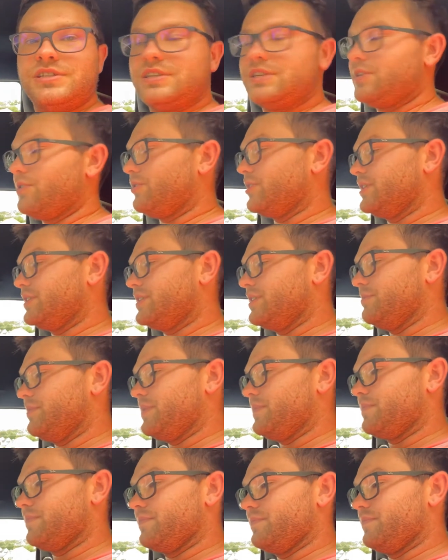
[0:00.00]
annoying to me.
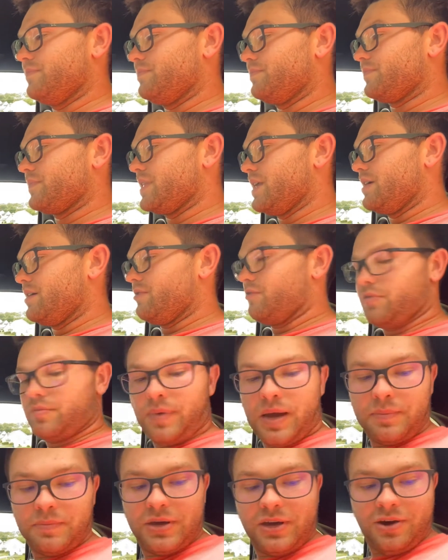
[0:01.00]
We
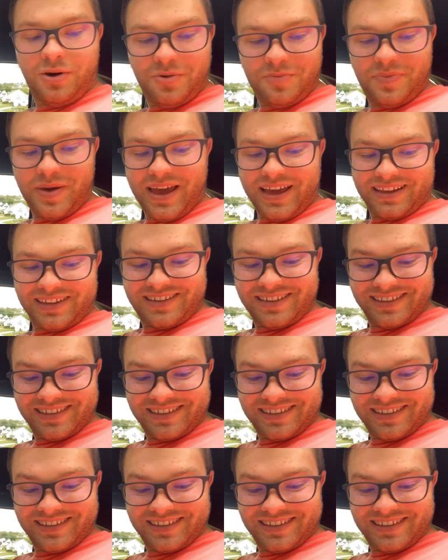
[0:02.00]
might be going back to the